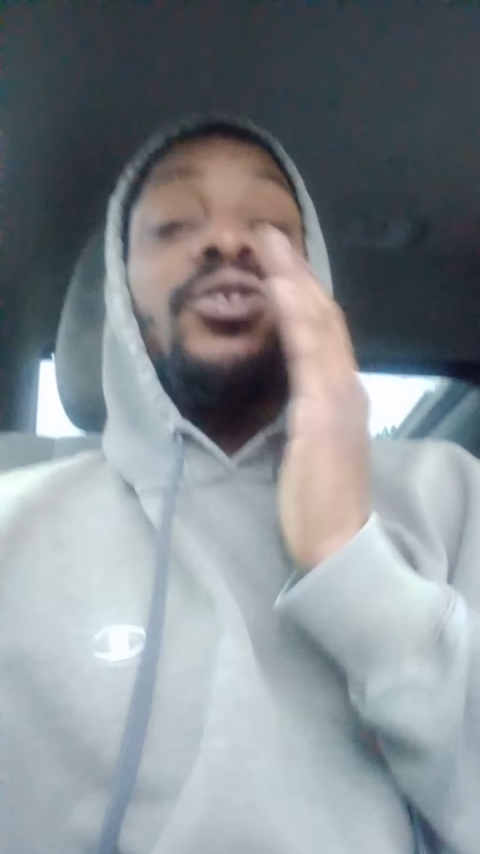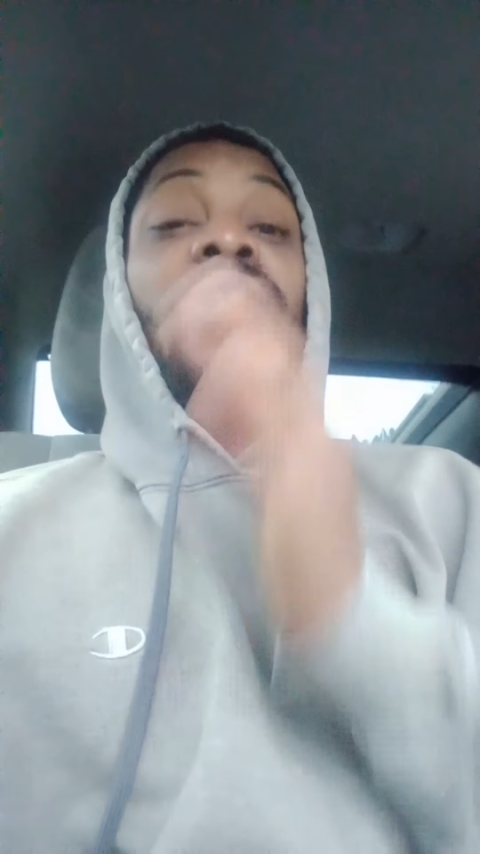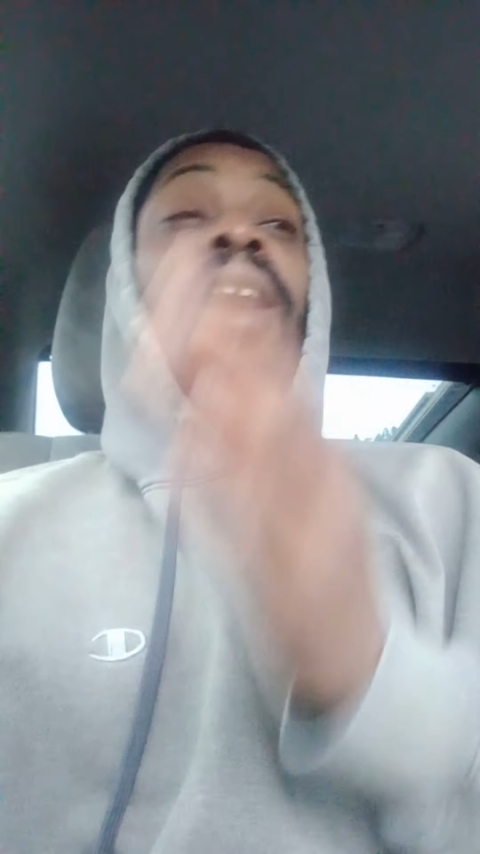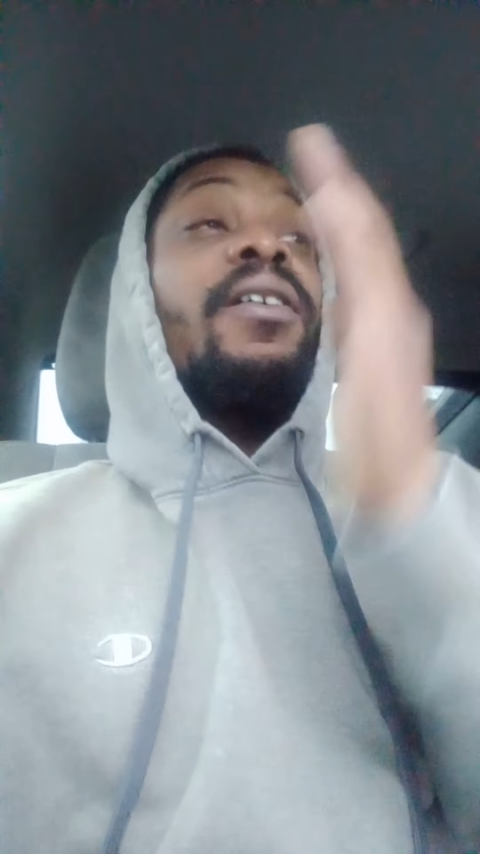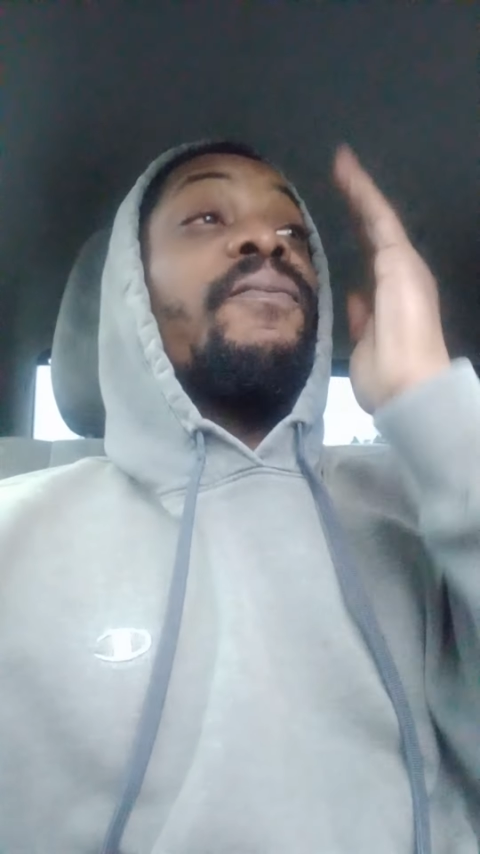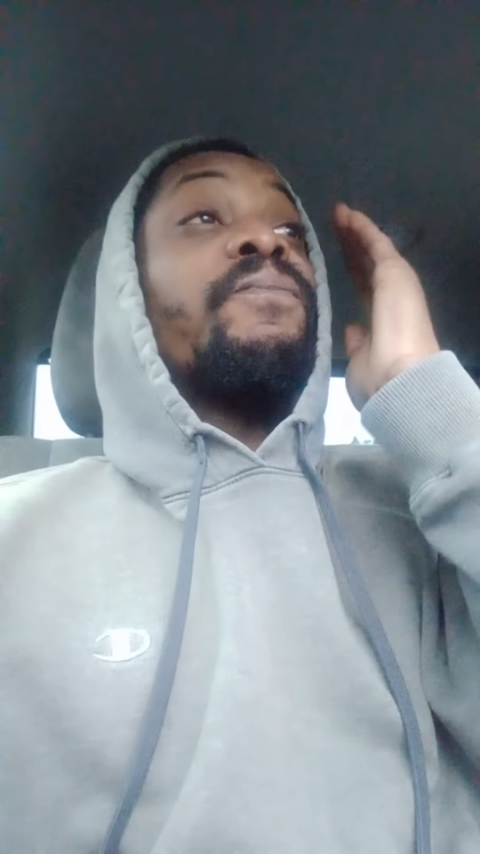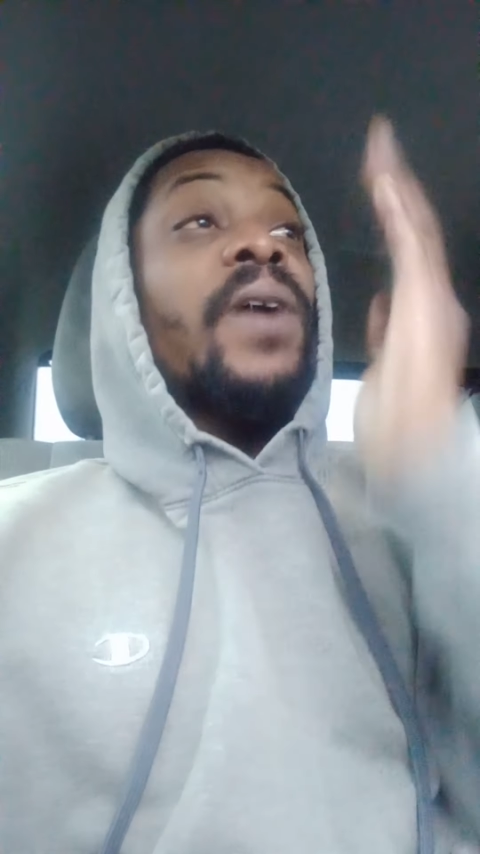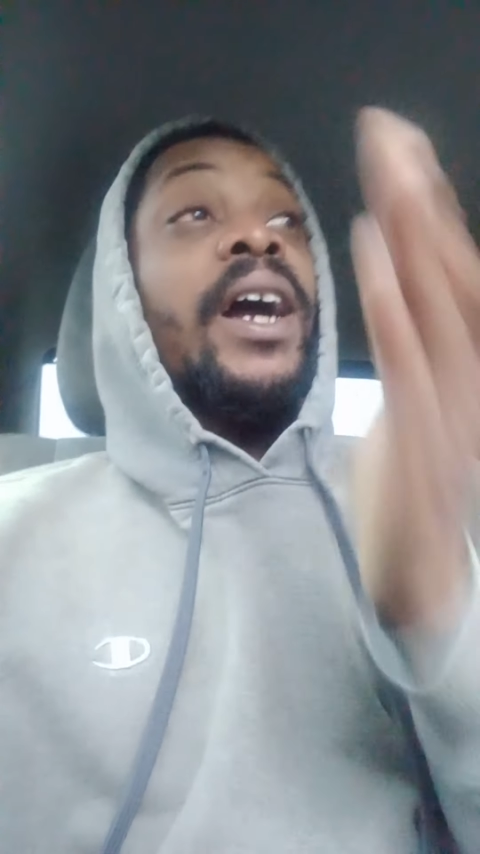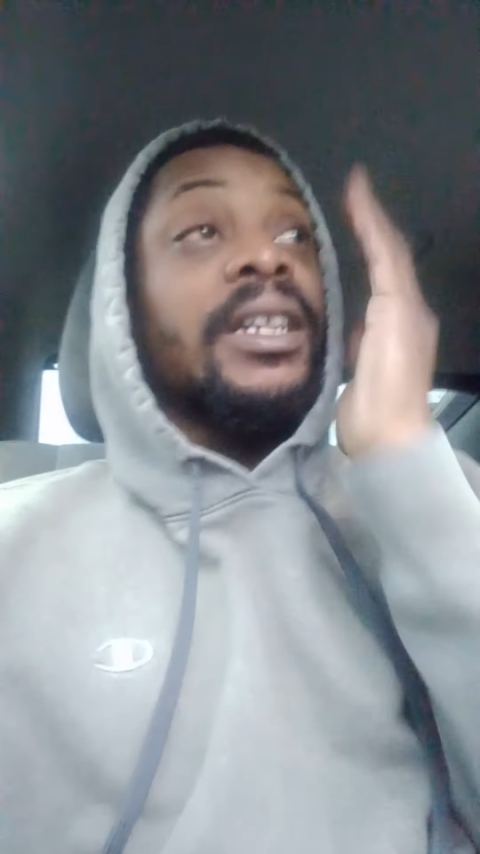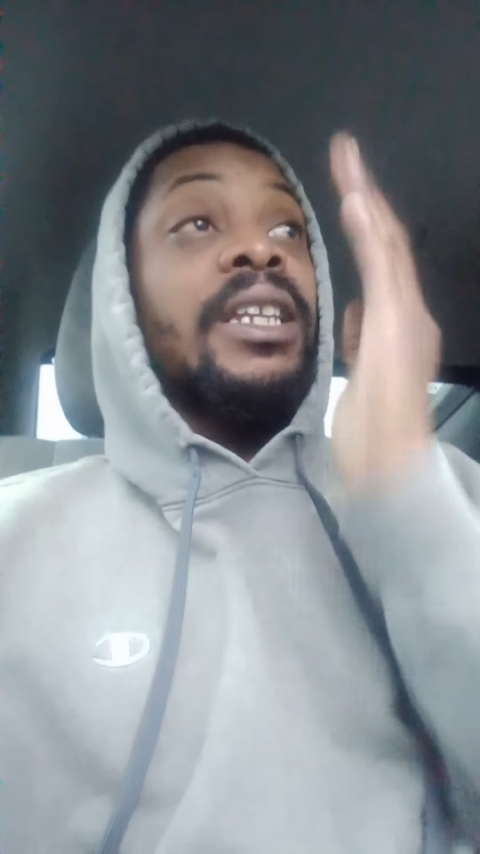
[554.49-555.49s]
trying to
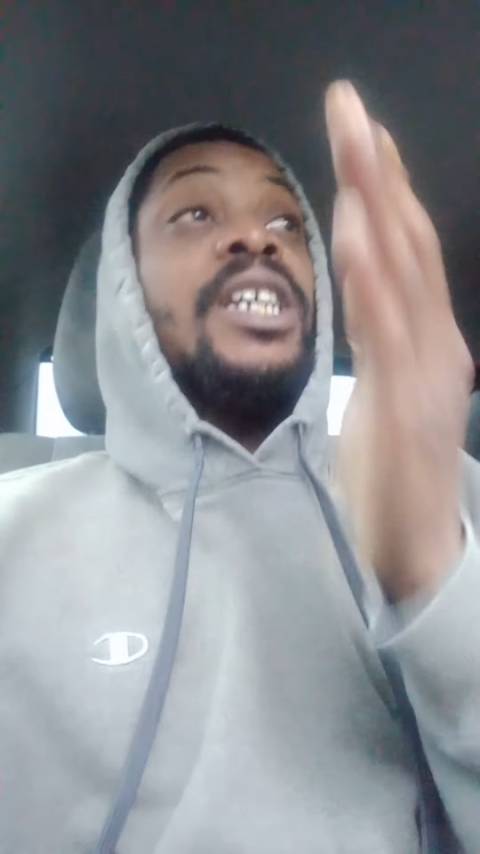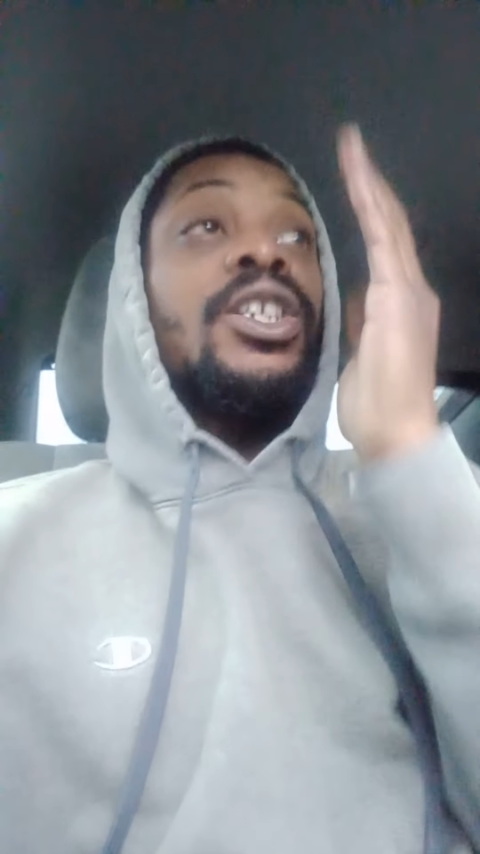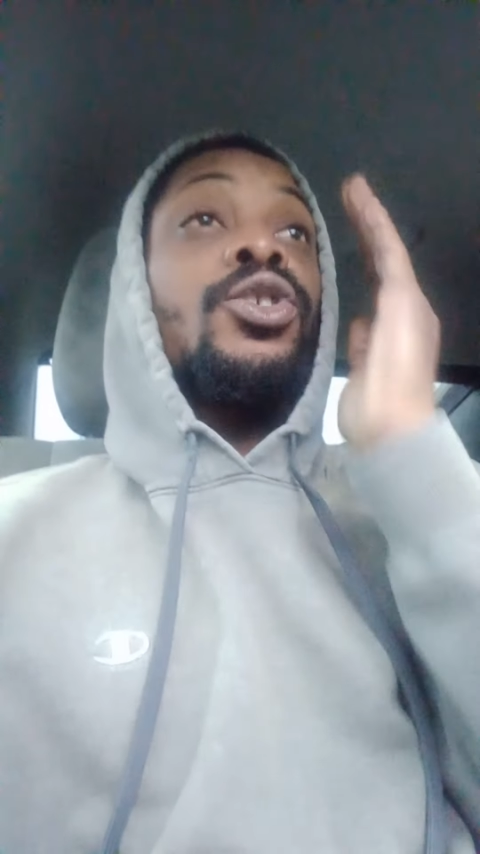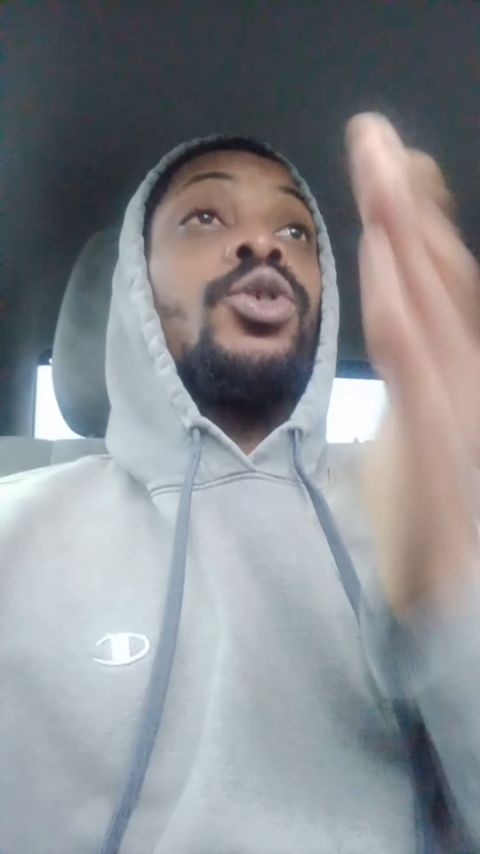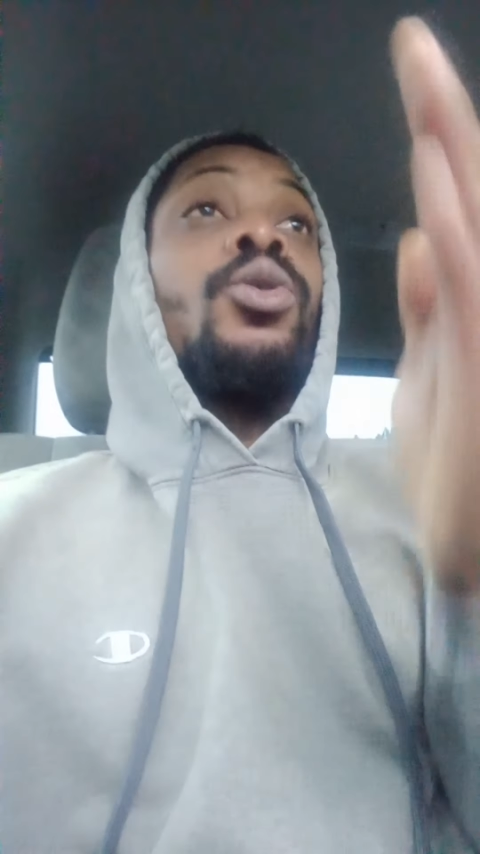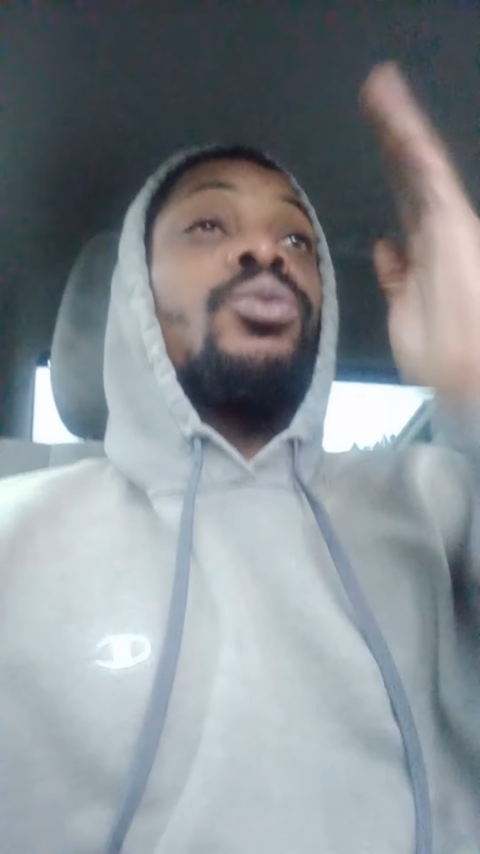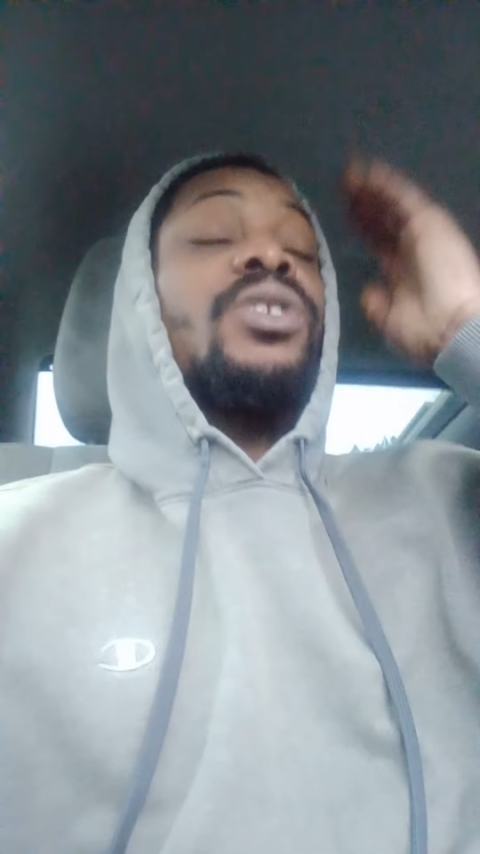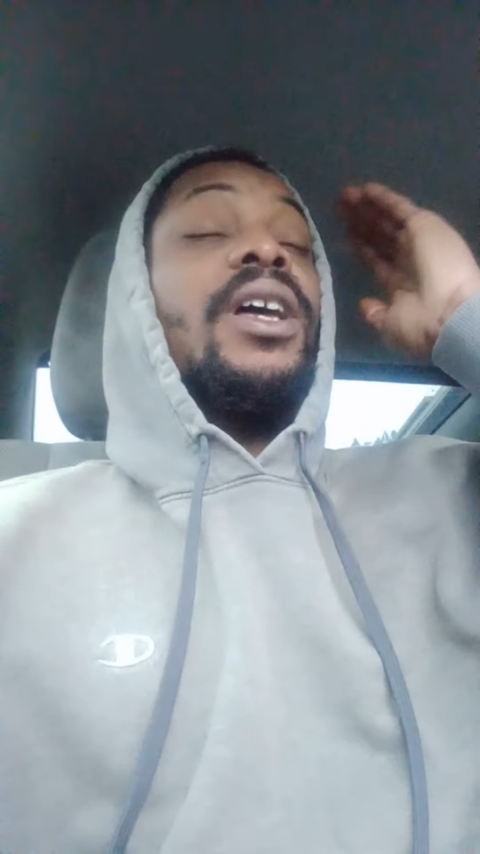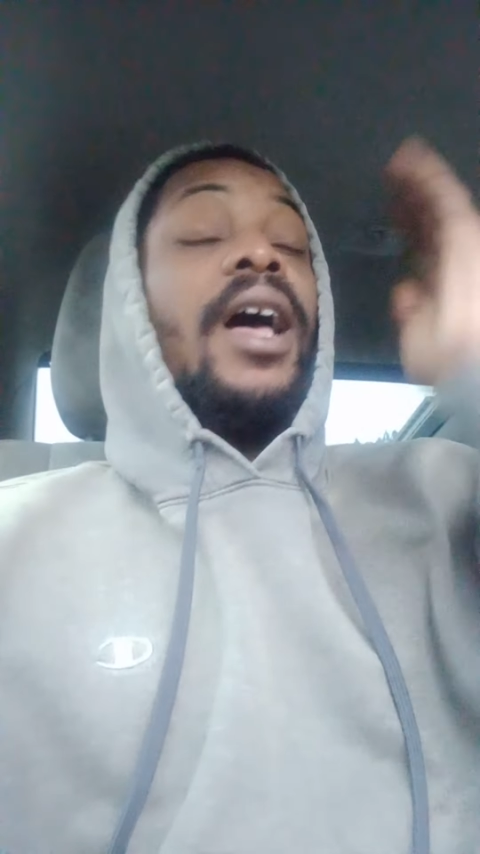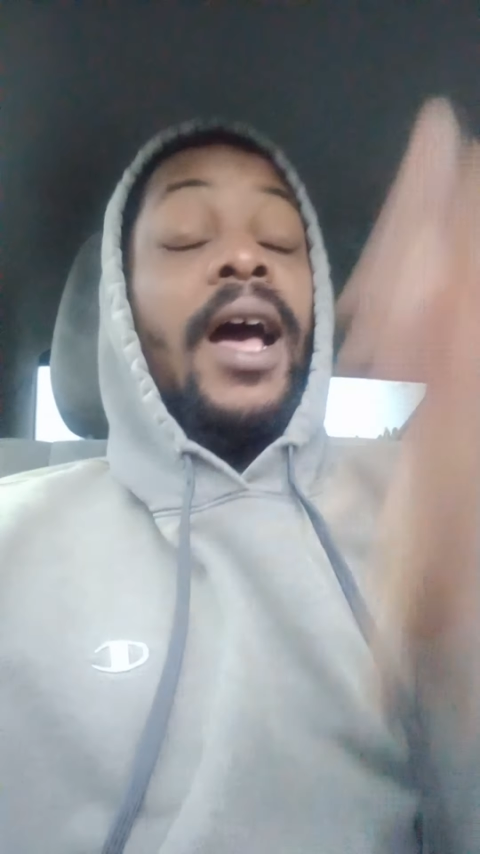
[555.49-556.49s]
fuck these
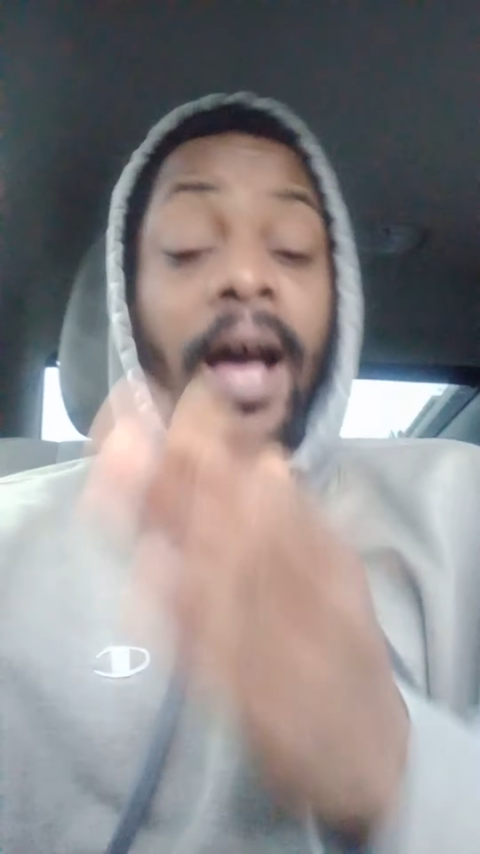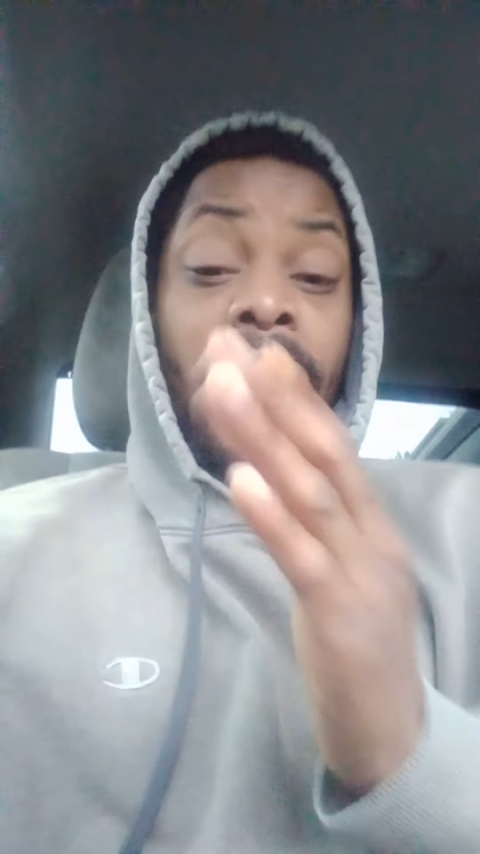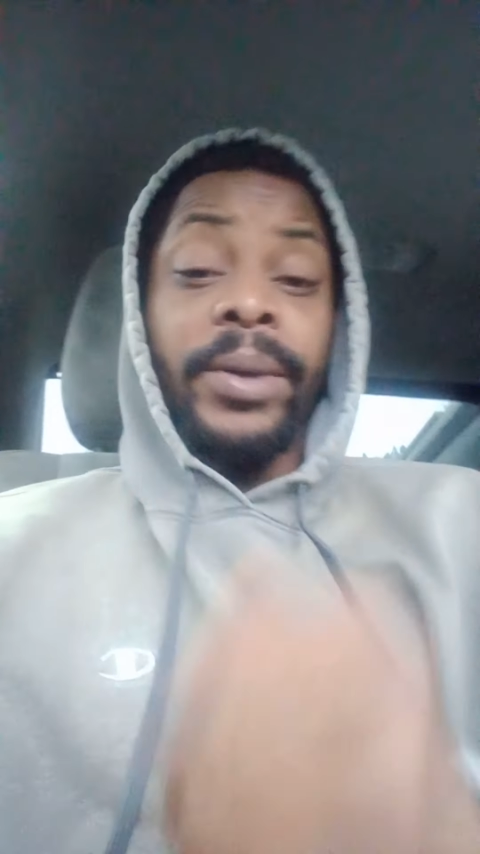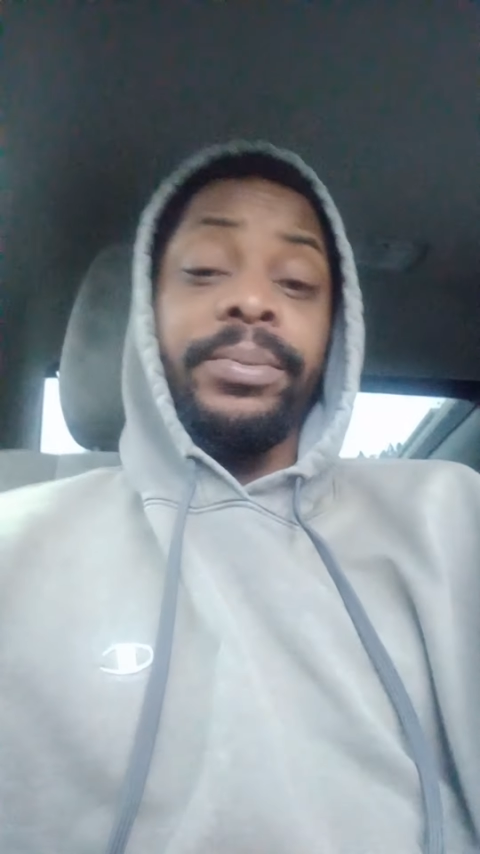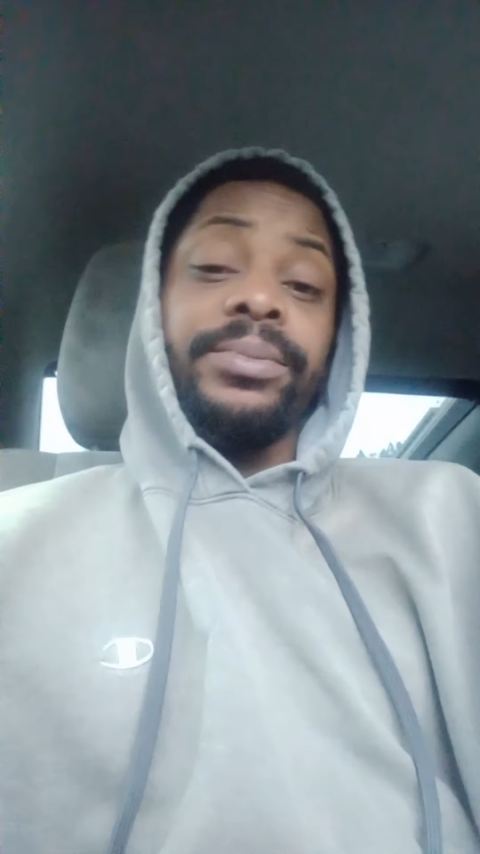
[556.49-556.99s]
dudes up